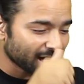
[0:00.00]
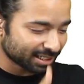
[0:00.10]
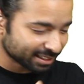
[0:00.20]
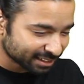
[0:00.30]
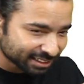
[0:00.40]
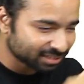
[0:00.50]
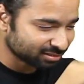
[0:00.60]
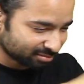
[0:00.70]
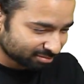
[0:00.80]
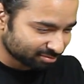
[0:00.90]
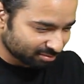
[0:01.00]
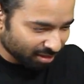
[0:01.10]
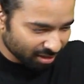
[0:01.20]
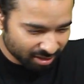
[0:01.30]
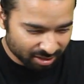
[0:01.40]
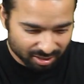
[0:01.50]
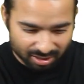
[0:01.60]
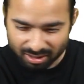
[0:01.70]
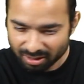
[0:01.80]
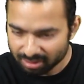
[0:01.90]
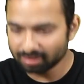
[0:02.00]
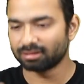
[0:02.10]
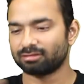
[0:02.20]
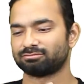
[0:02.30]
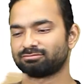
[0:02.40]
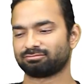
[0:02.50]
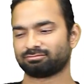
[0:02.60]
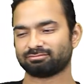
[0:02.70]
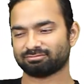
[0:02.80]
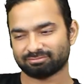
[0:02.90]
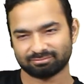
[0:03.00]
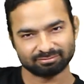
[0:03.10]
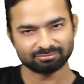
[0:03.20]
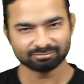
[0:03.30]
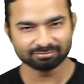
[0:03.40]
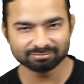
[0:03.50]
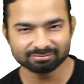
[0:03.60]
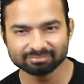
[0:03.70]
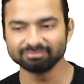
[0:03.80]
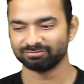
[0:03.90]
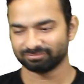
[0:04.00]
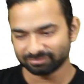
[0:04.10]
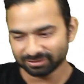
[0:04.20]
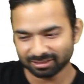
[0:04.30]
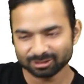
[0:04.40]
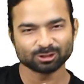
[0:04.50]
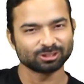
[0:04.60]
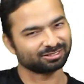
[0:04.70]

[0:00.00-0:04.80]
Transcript: we have tried to develop ways of controlling the water to meet our needs.